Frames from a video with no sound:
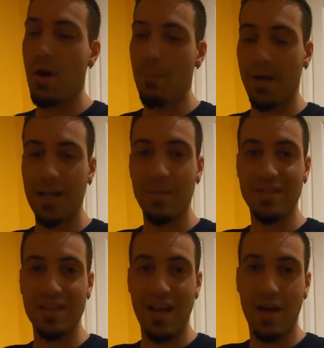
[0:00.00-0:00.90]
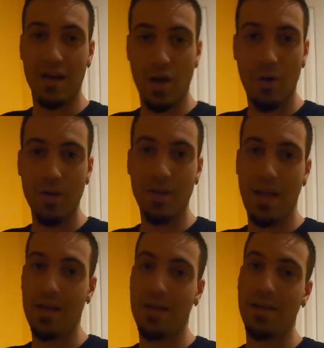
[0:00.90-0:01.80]
my name is Cody,
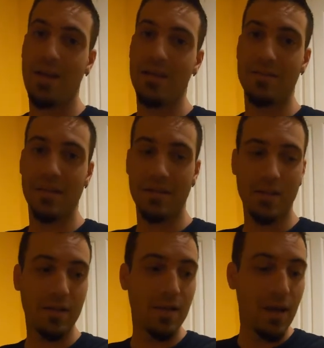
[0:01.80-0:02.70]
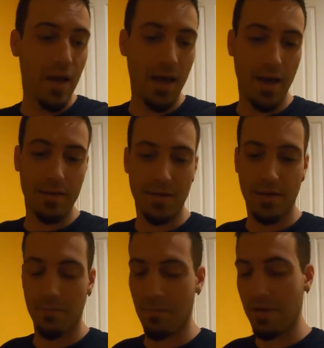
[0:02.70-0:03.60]
aka Dygnity,
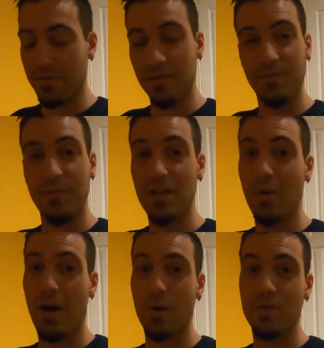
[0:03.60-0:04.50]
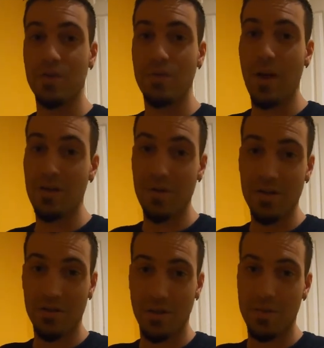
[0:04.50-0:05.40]
and if this video helped you and you
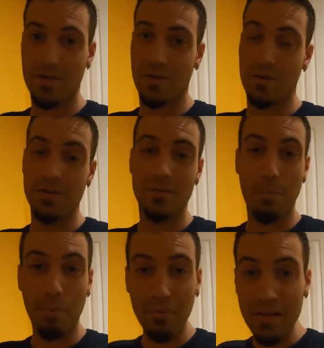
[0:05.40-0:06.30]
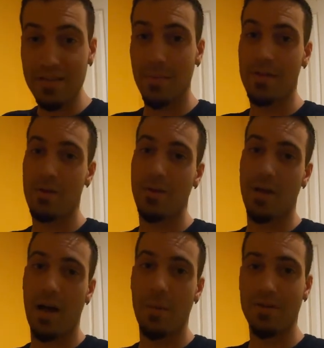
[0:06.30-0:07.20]
get your limits increased, please let me know in the
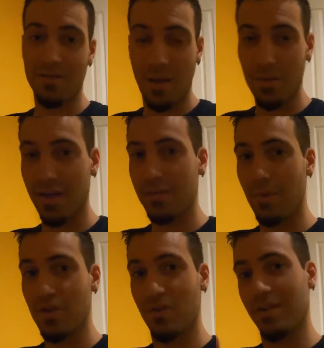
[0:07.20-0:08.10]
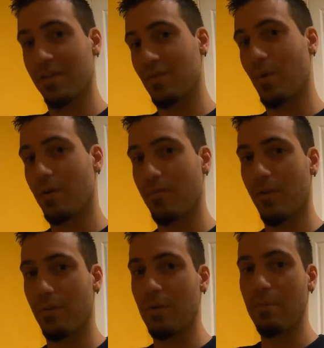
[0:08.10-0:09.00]
comments, because I would like to make sure that this is working for
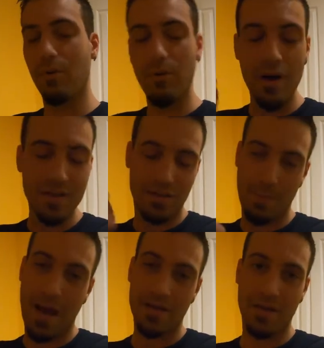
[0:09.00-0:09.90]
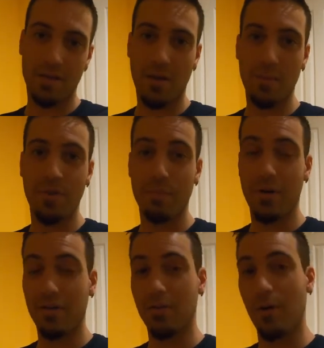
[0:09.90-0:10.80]
other people. Smash that thumbs up
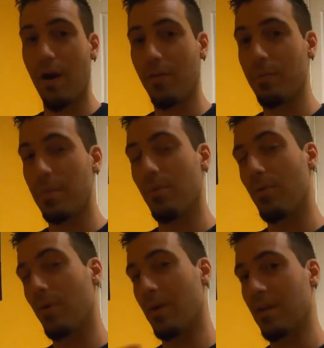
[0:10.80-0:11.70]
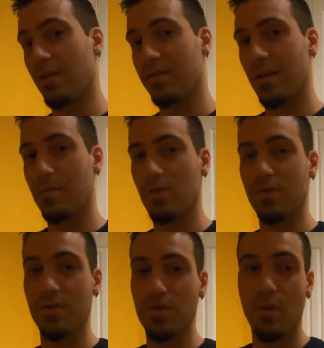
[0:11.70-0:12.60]
button so other people who are in the same shoes
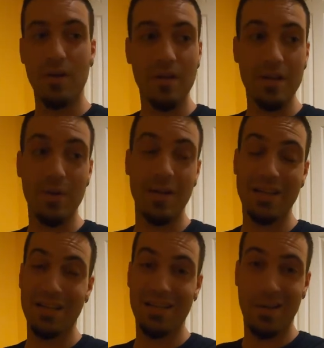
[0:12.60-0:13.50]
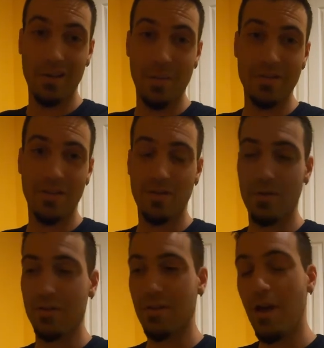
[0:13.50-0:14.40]
as you are can go ahead and get their limits
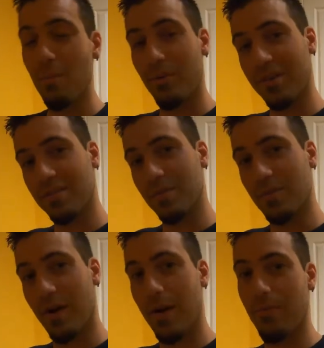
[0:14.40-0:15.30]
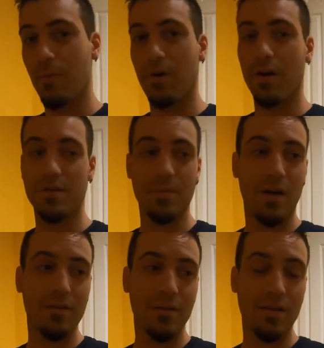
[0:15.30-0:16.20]
increased. Press subscribe for more awesome
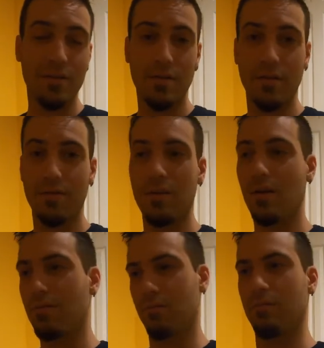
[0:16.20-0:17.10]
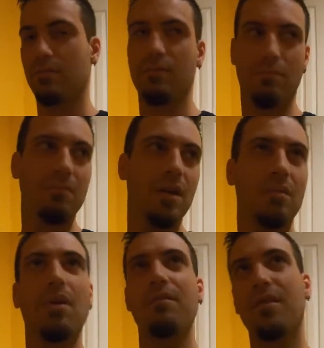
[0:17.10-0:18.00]
content, because me
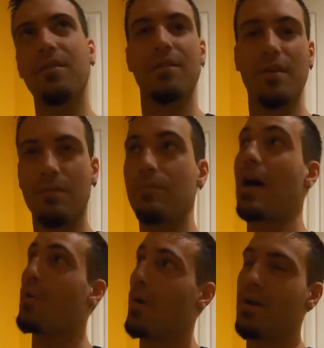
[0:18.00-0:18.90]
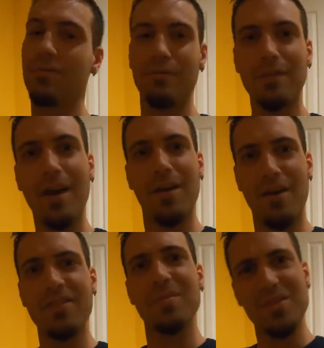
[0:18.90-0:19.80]
and my fiance, now wife, kind of
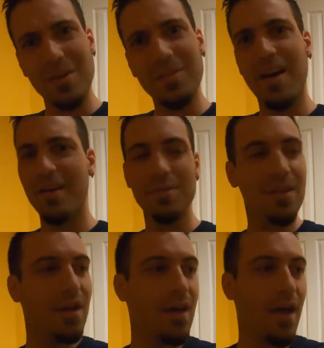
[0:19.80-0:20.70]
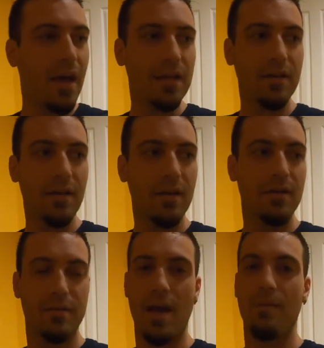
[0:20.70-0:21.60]
awesome sometimes. And
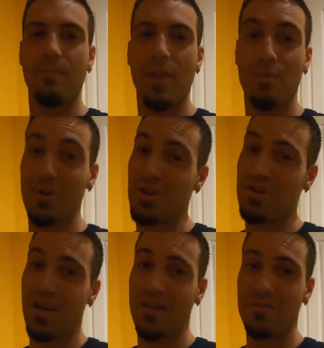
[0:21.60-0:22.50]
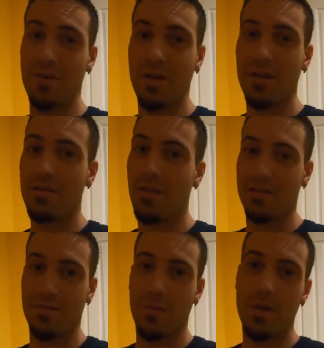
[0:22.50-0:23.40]
yeah, appreciate you guys tuning in.
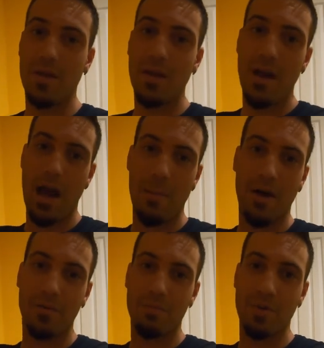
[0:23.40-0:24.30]
That's it for me. I'm out.